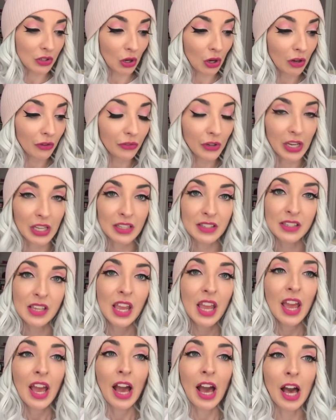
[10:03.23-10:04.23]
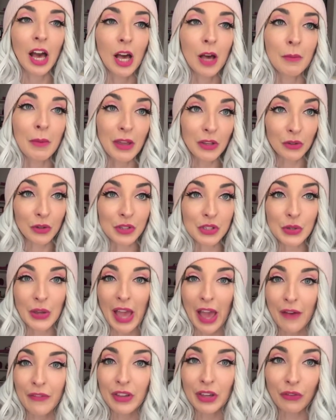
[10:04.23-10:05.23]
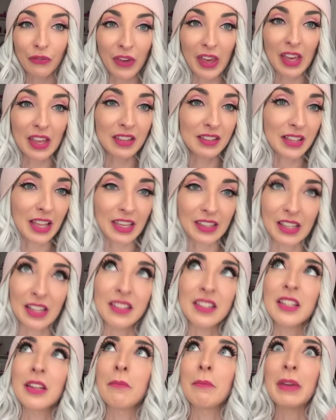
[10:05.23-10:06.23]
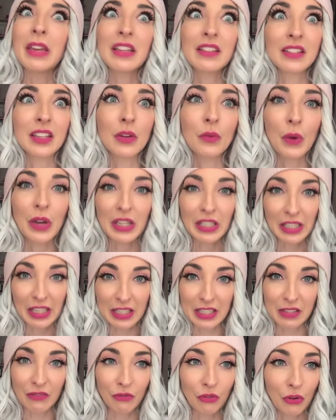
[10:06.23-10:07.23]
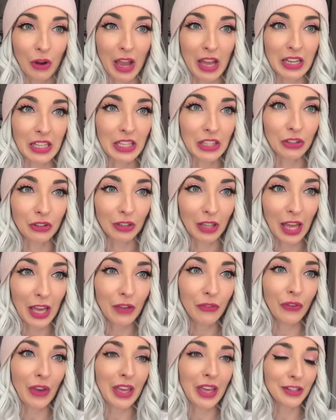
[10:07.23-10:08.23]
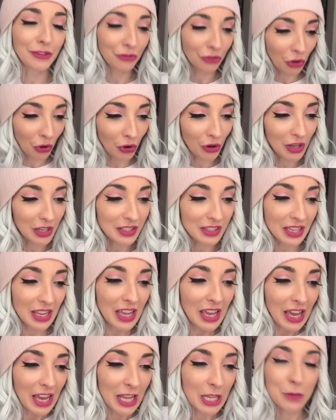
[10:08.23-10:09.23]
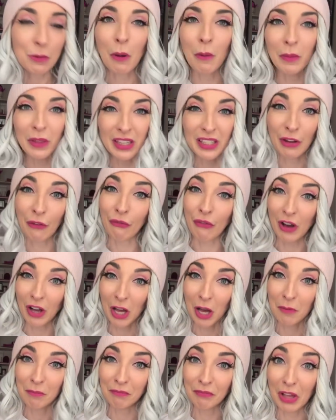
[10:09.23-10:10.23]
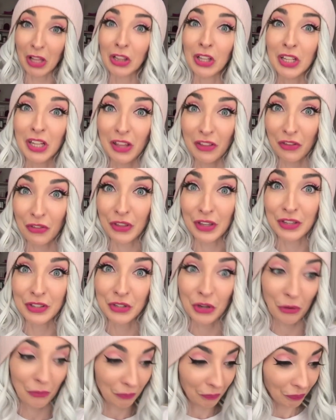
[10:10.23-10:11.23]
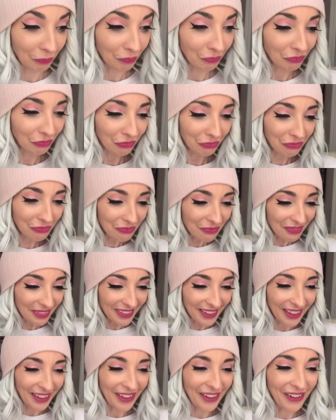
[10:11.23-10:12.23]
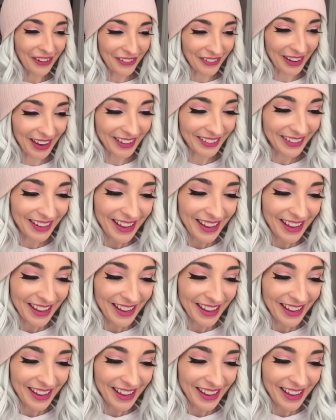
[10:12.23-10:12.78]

girlfriends, and also having affairs. Like, that's an amazing way to get some variety in your life, and of course it's probably going to fuck up a lot of other things too. All right,